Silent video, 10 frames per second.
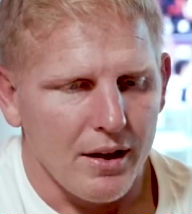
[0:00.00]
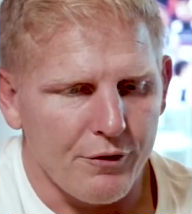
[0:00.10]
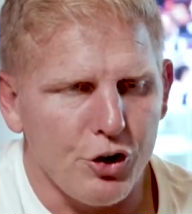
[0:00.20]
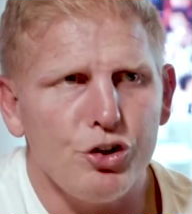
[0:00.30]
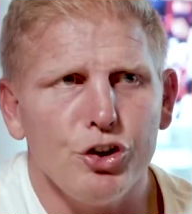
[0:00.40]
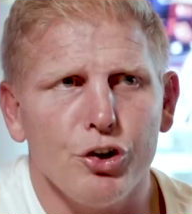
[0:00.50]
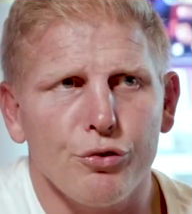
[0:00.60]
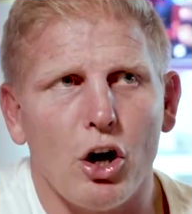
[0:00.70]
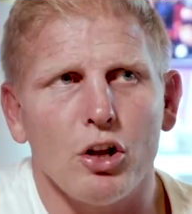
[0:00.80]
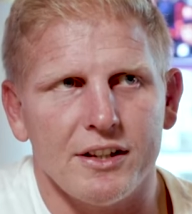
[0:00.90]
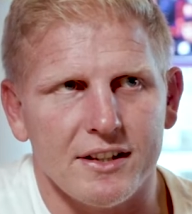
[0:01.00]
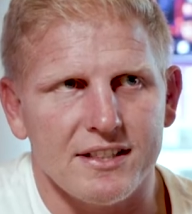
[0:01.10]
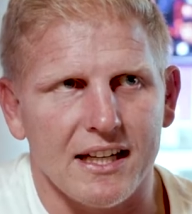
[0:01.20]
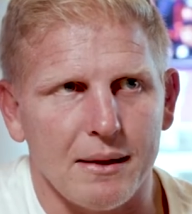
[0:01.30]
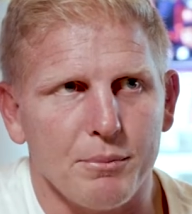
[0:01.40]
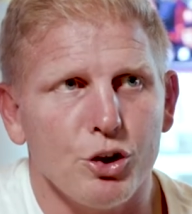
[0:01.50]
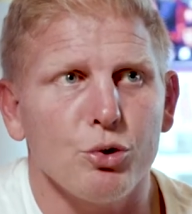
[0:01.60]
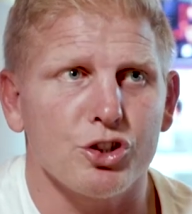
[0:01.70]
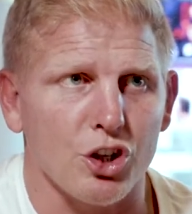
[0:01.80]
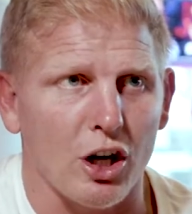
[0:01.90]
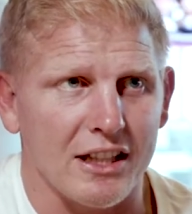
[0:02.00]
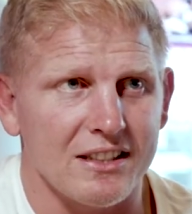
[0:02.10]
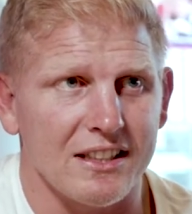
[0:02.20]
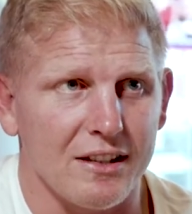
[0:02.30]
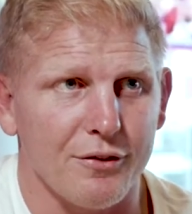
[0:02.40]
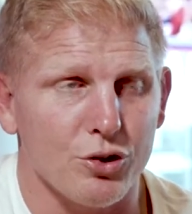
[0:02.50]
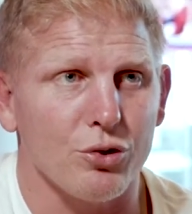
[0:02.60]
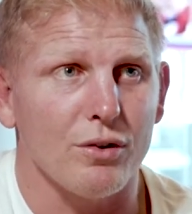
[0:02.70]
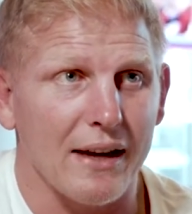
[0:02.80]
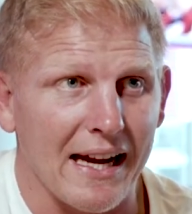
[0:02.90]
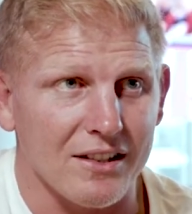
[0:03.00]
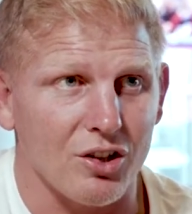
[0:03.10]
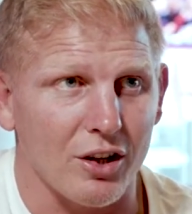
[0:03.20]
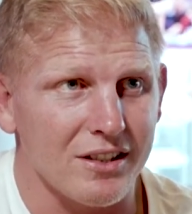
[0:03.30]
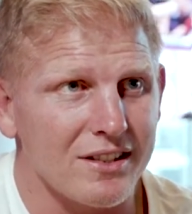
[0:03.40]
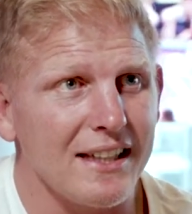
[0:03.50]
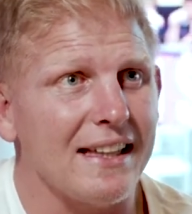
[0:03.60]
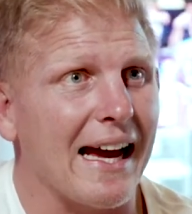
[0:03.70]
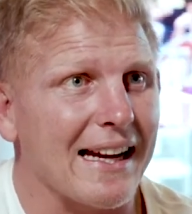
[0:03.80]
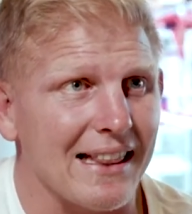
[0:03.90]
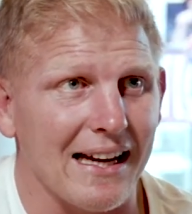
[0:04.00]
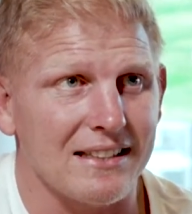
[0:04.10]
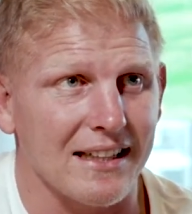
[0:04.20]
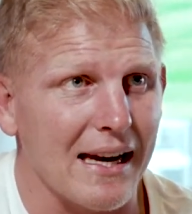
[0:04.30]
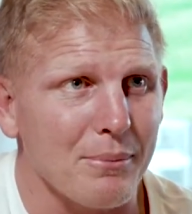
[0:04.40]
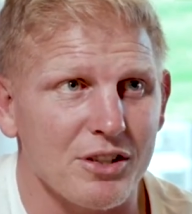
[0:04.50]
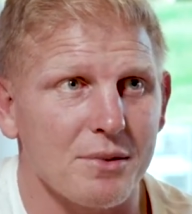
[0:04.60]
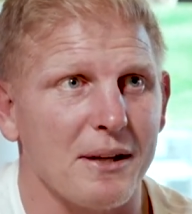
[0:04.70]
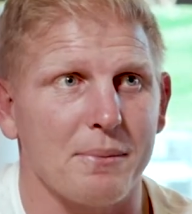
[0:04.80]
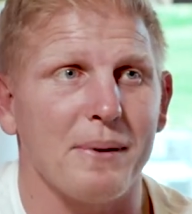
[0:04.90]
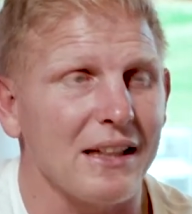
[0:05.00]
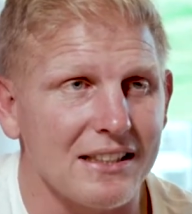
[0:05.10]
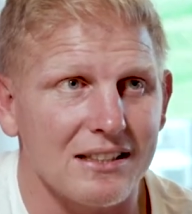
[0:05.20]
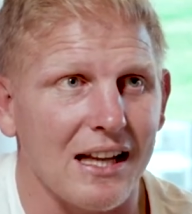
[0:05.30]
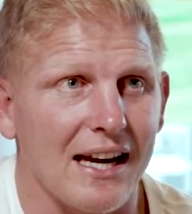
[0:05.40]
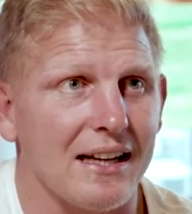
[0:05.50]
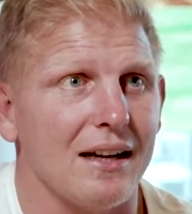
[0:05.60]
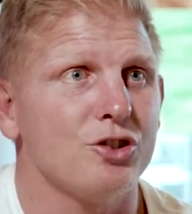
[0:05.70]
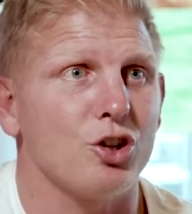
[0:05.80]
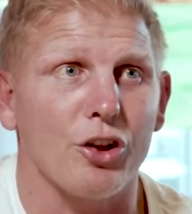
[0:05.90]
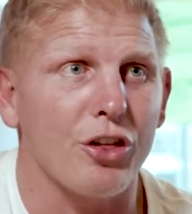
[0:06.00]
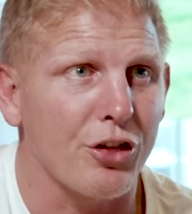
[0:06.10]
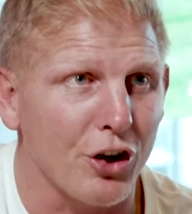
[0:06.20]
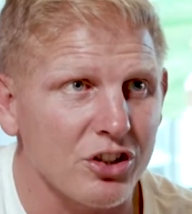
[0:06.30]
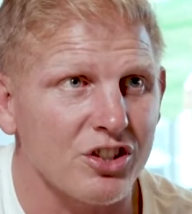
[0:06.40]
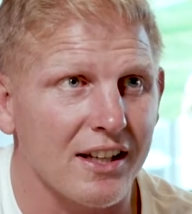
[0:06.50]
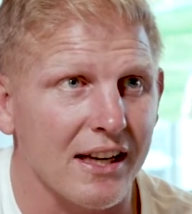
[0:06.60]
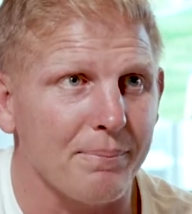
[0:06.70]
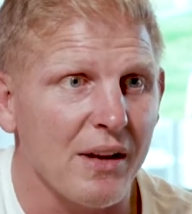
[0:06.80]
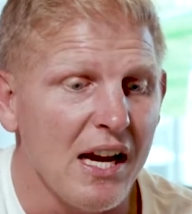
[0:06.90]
If you do your role in the team, you'll shine as an individual outside. You see the accolades that Cameron Smith, Billy Slater, Jonathan Thurston get.